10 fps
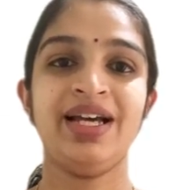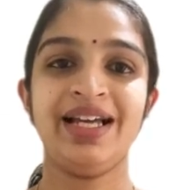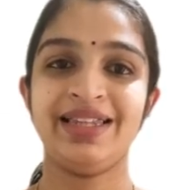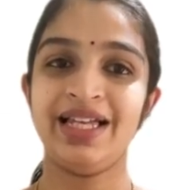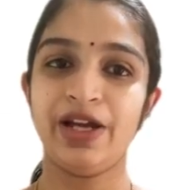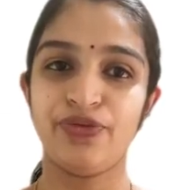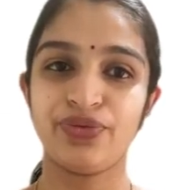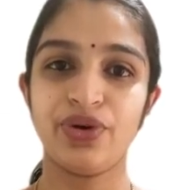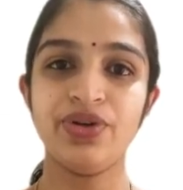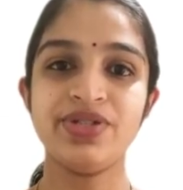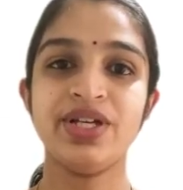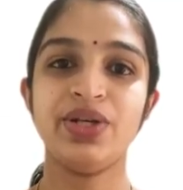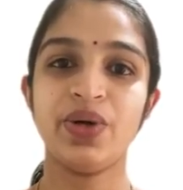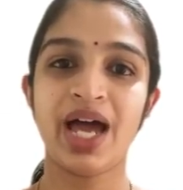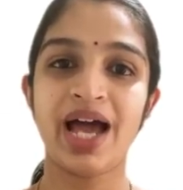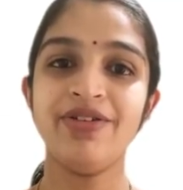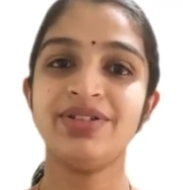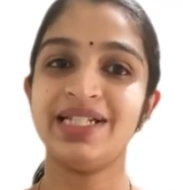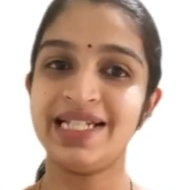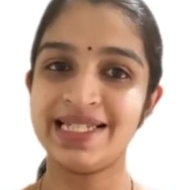Then of course you have
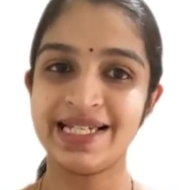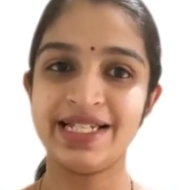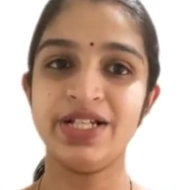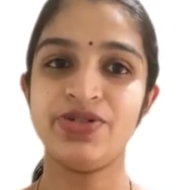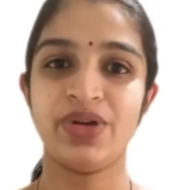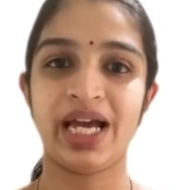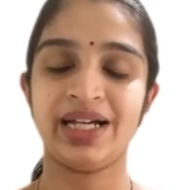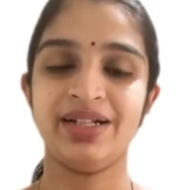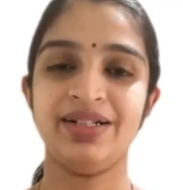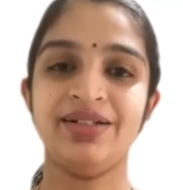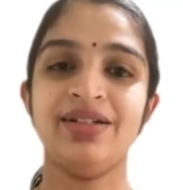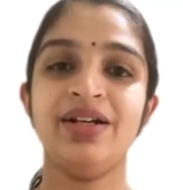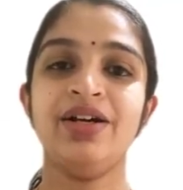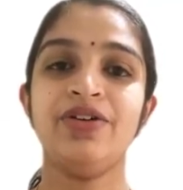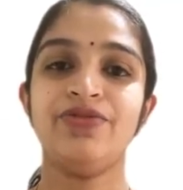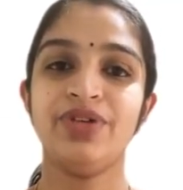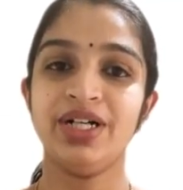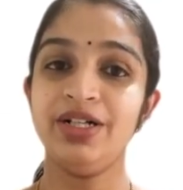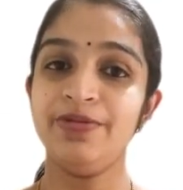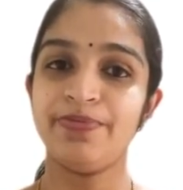the descending triangle,
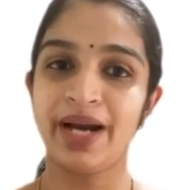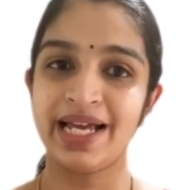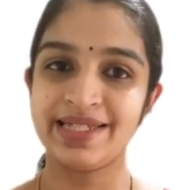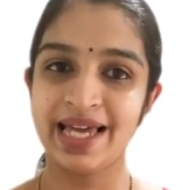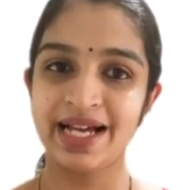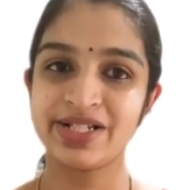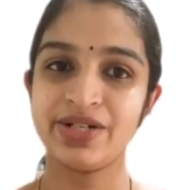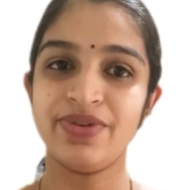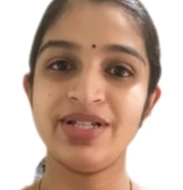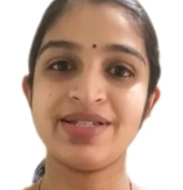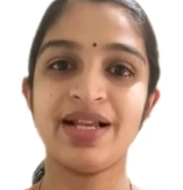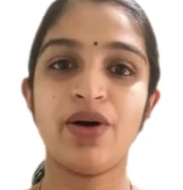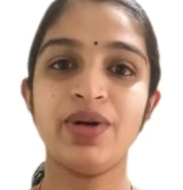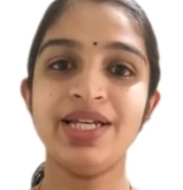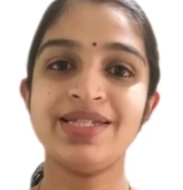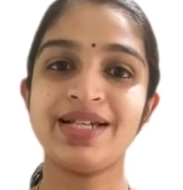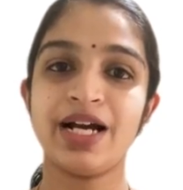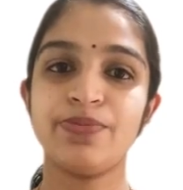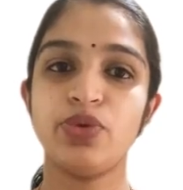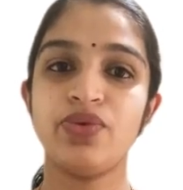where price action will slowly
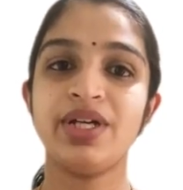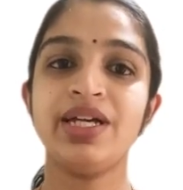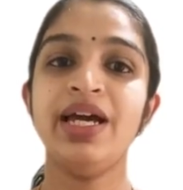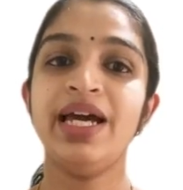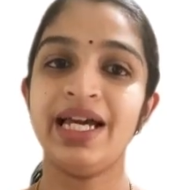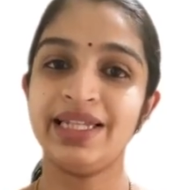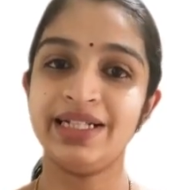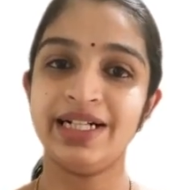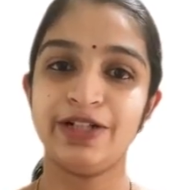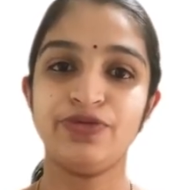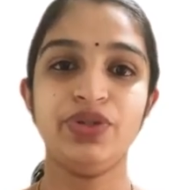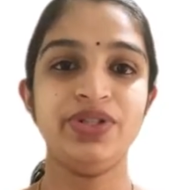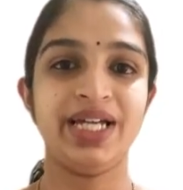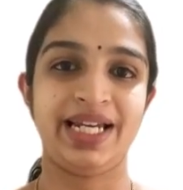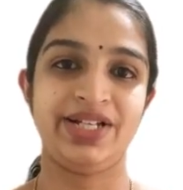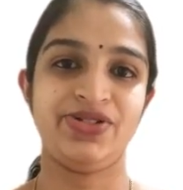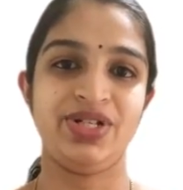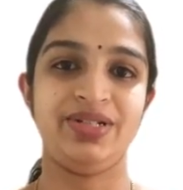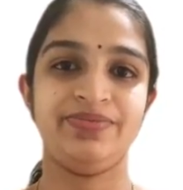start moving in the downward direction.